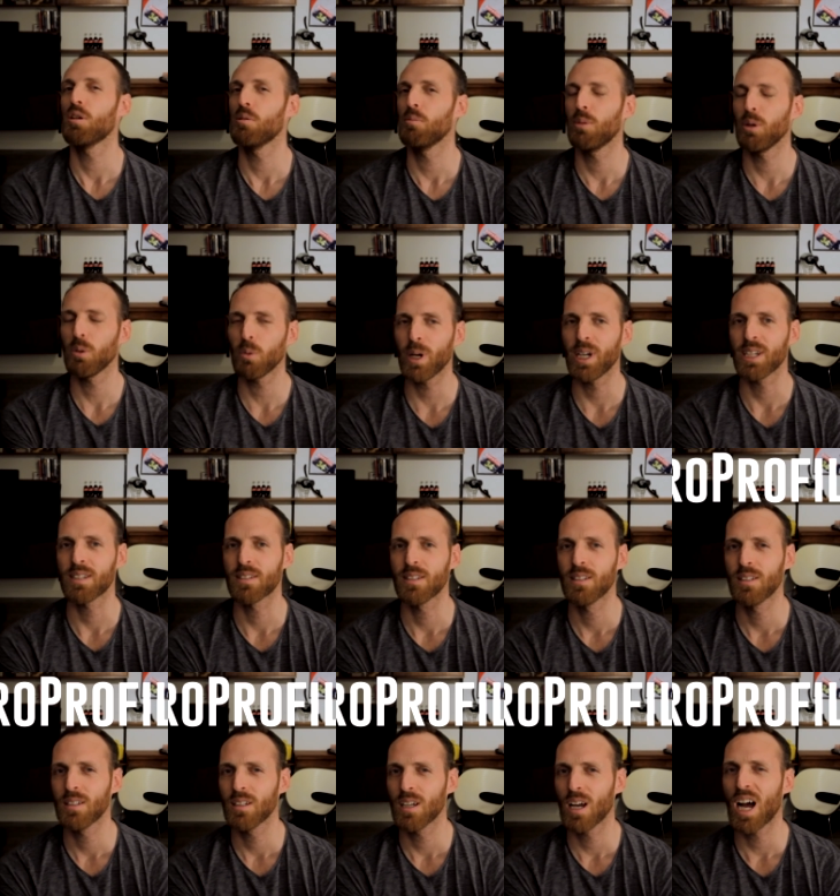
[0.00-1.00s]
But wait,
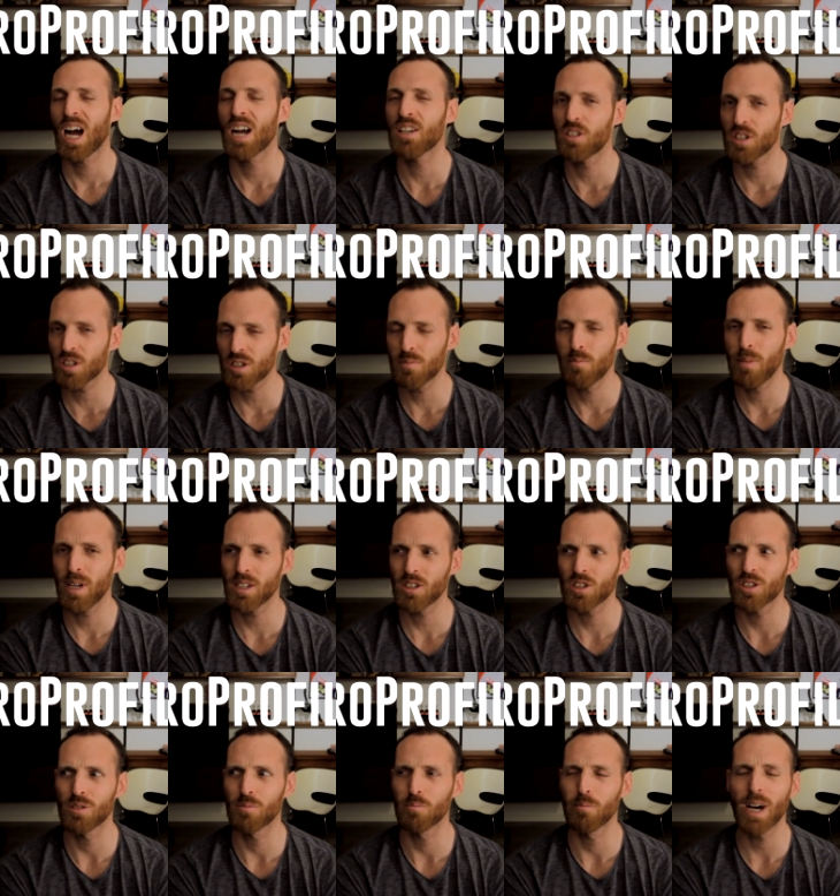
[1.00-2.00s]
I just
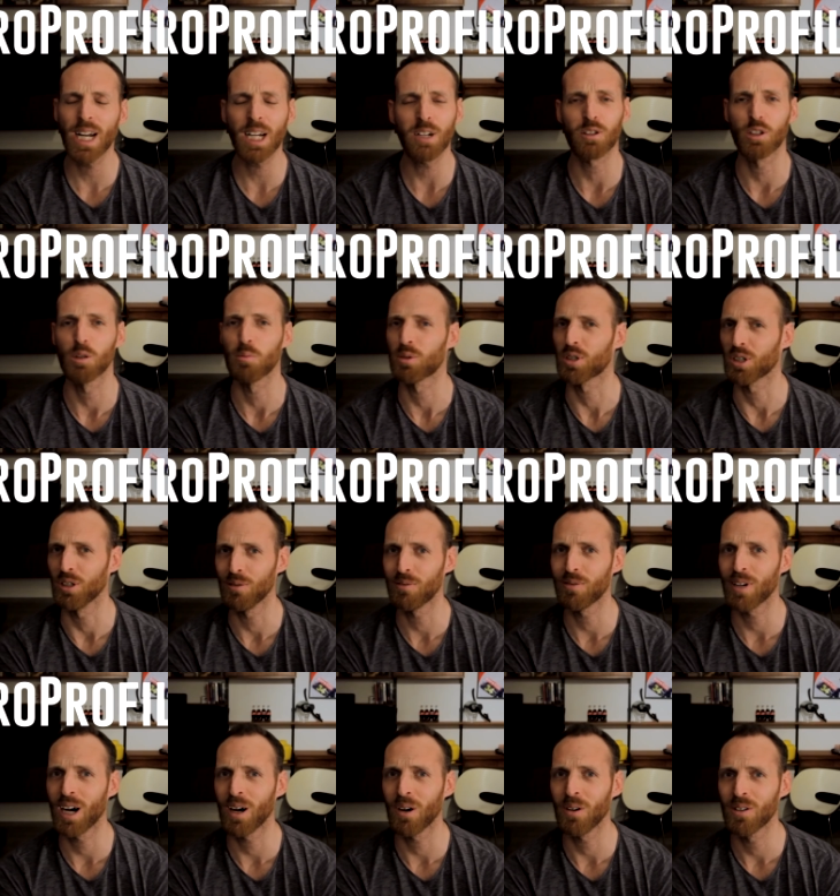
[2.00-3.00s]
mentioned
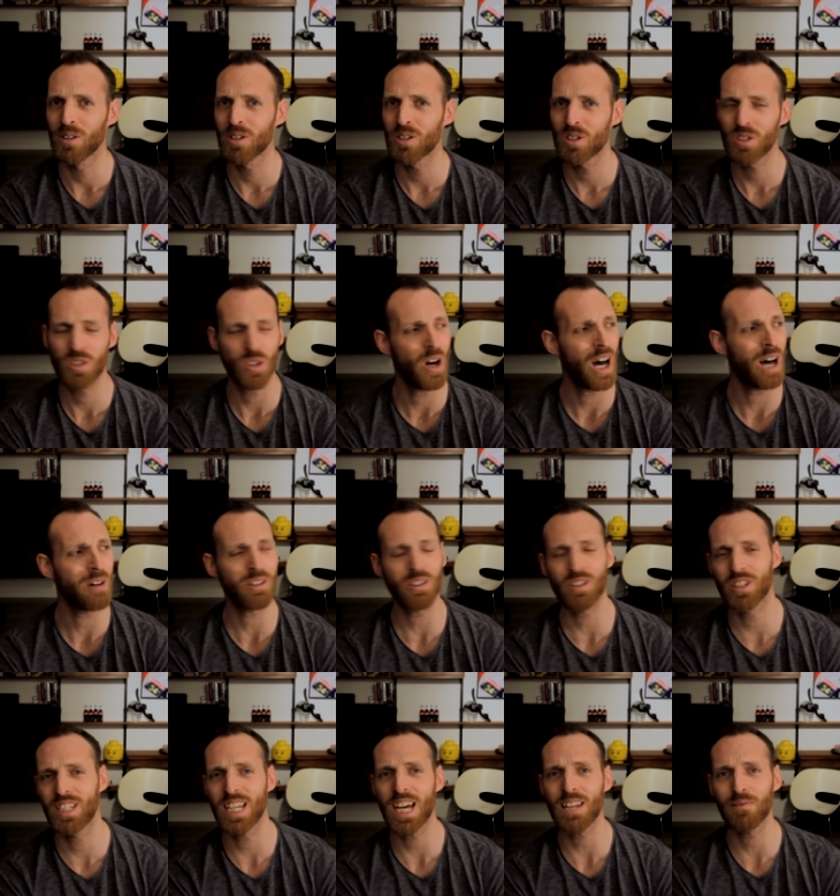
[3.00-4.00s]
MicroProfile. So how
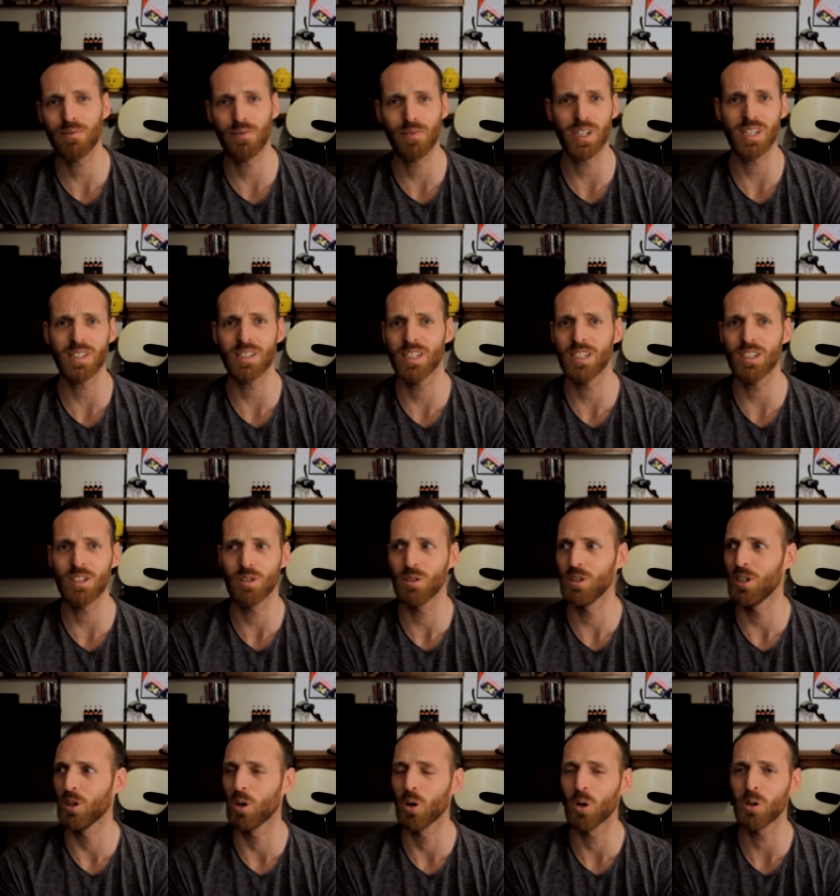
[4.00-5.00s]
does that fit into
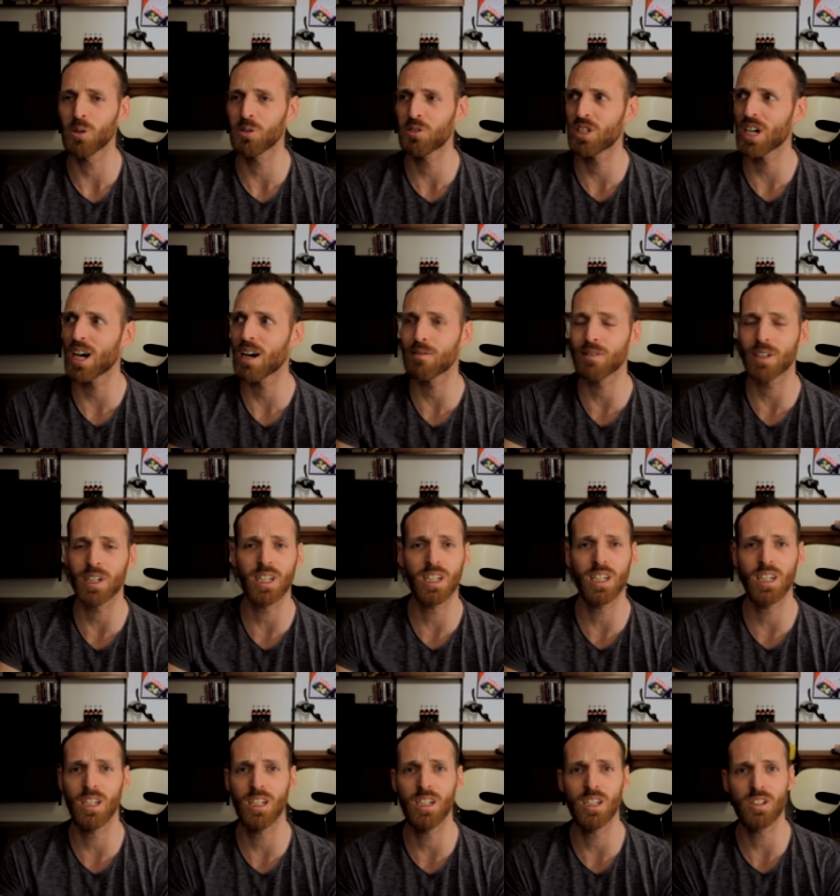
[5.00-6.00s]
the whole Java
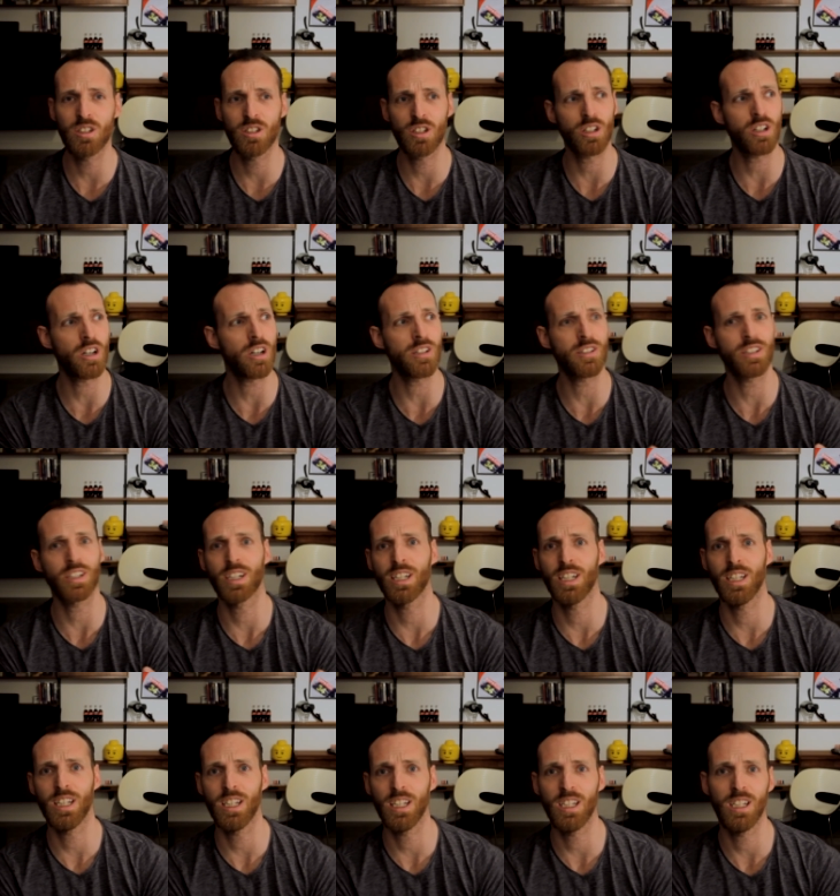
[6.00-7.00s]
EE, Jakarta
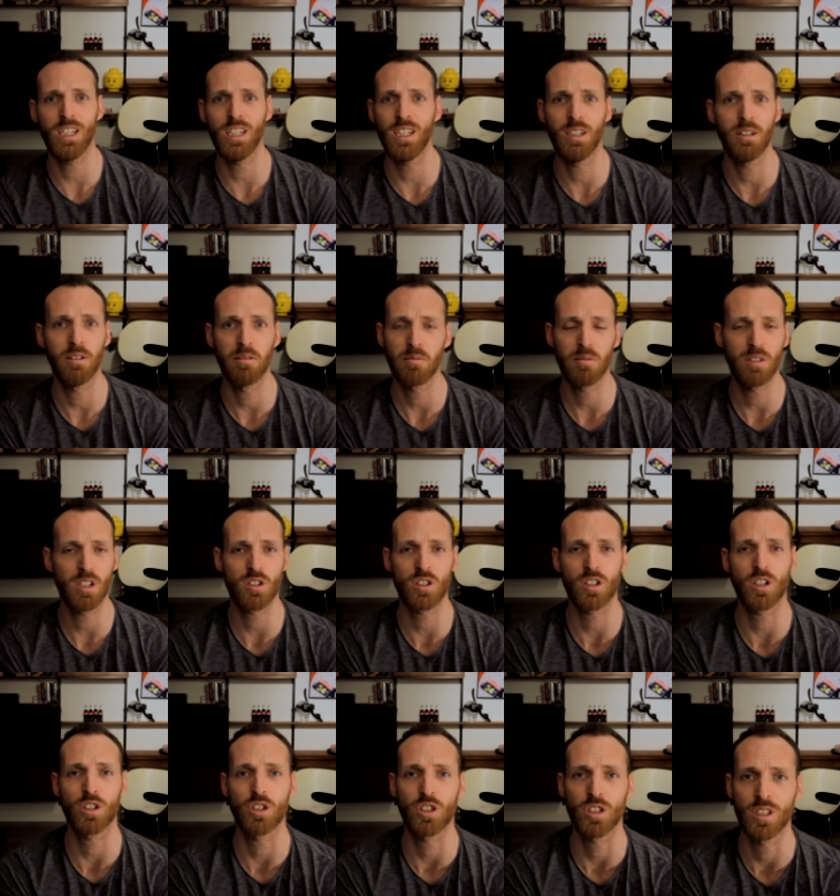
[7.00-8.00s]
EE
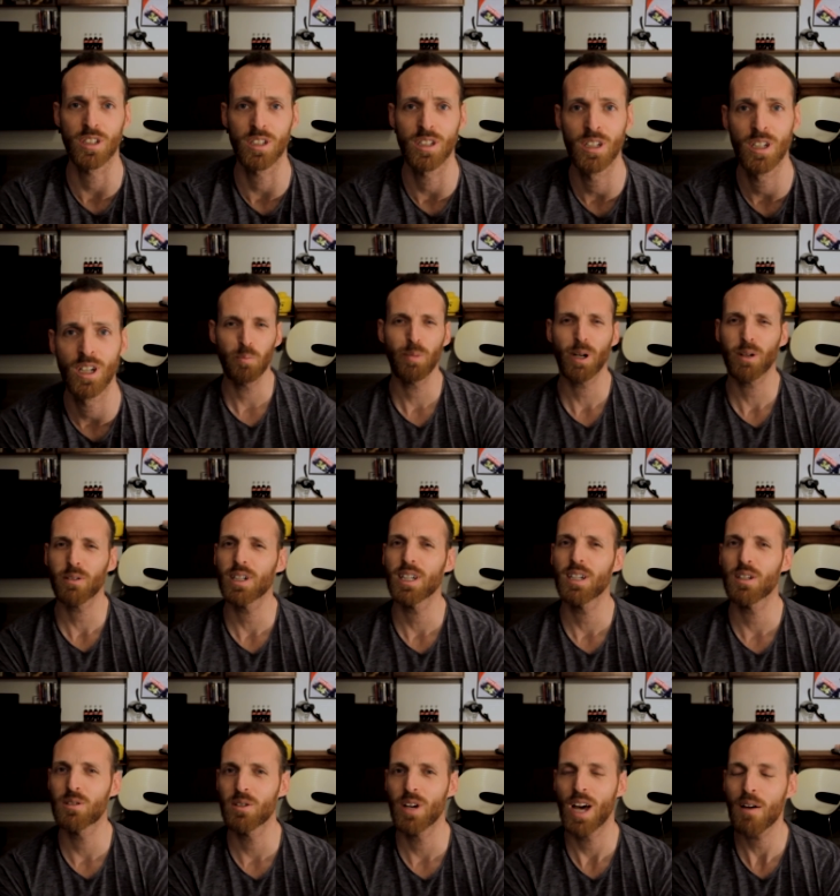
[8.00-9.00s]
discussion?
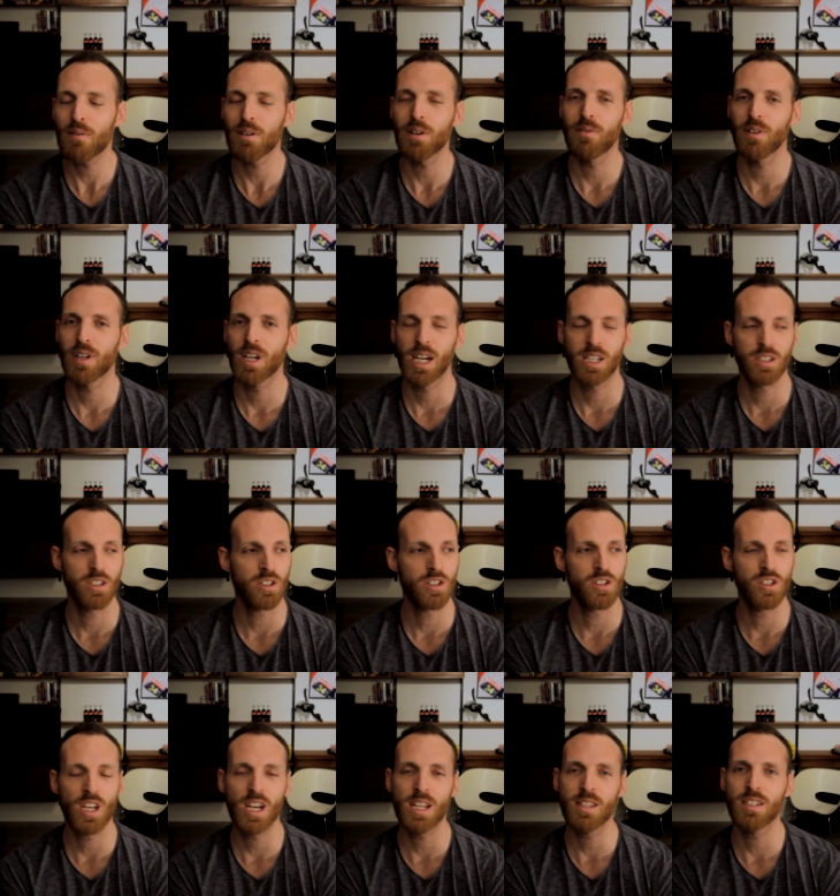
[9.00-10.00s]
Parallel to everything I
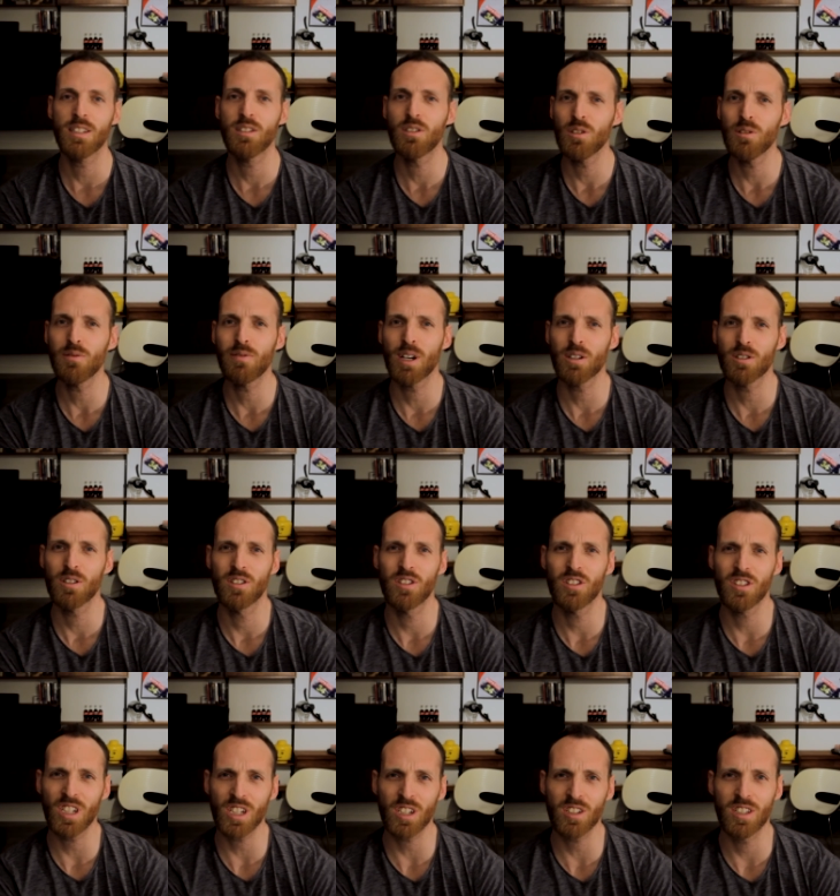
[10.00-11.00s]
just said, in
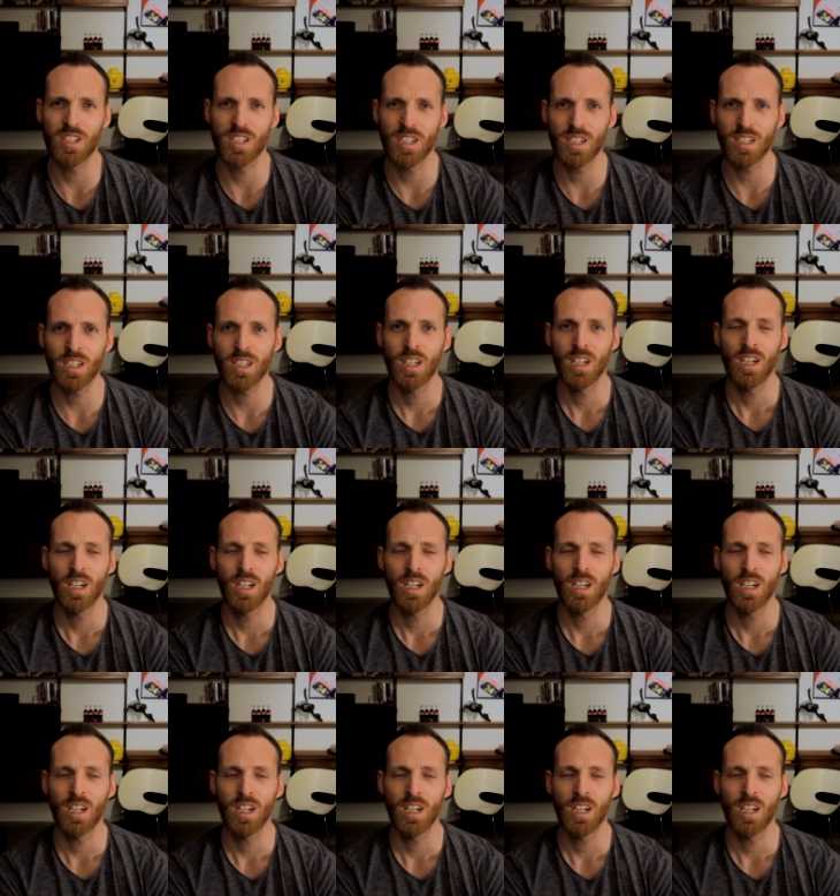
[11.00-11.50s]
2016